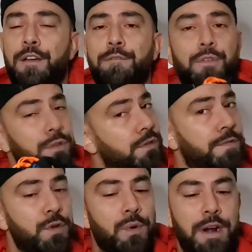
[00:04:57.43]
For those of
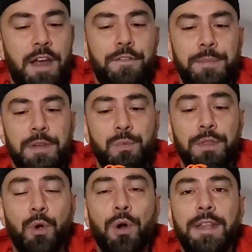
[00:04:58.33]
you who are not familiar
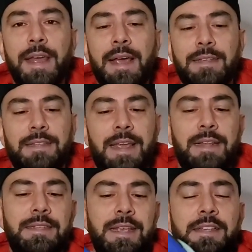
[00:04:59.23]
with GORE-TEX,
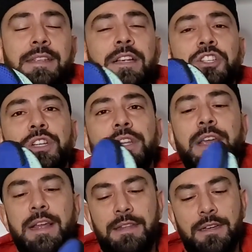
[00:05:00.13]
it's
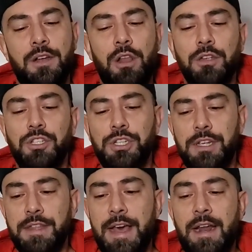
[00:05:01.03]
essentially a technology
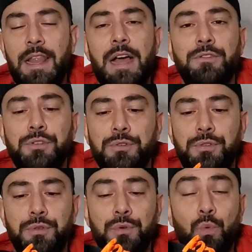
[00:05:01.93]
that allows you
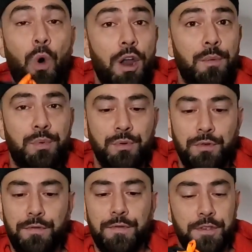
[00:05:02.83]
to
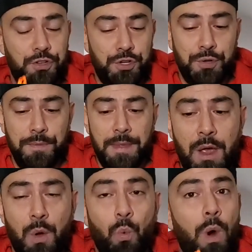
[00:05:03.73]
waterproof the shoe
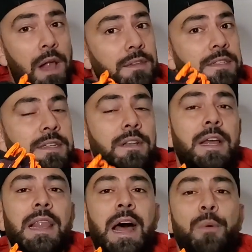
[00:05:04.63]
while still
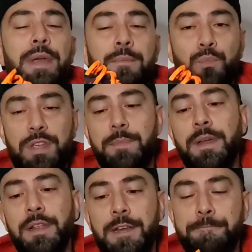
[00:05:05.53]
allowing
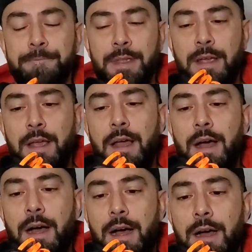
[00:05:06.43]
breathability.
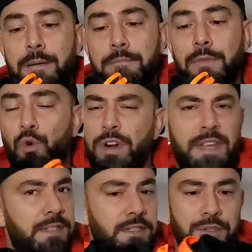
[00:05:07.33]

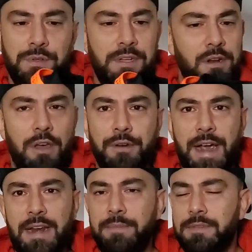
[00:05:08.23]
GORE-TEX is used in other
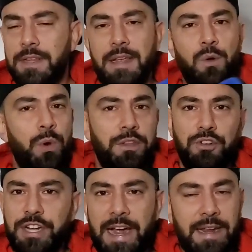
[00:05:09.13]
items like winter
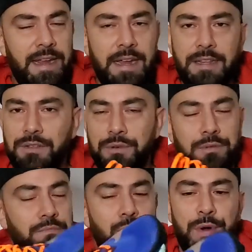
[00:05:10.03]
jackets
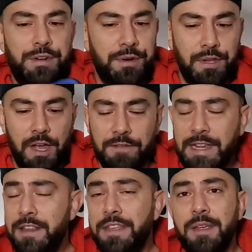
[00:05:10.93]
or winter gloves,
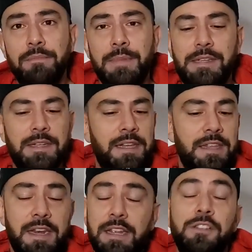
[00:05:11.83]
anything basically
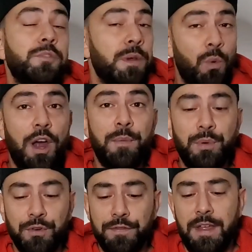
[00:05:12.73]
that needs to be
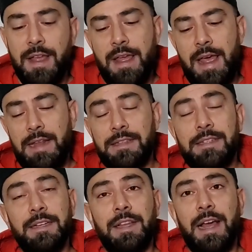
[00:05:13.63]
waterproof and
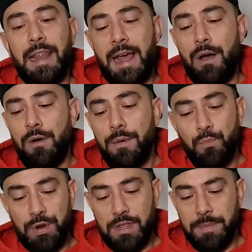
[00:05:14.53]
still allow
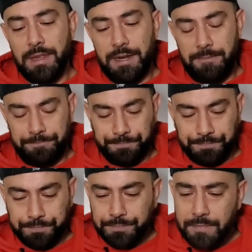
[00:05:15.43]
breathability.
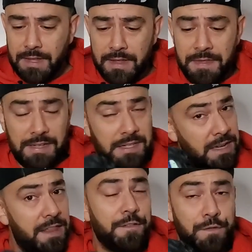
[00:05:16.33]
This is
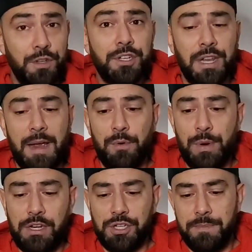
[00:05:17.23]
not the first
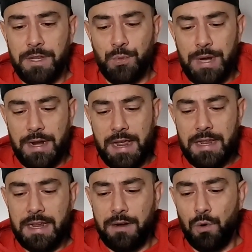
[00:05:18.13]
collaboration between
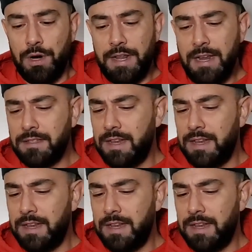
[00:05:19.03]
Nike and GORE-TEX.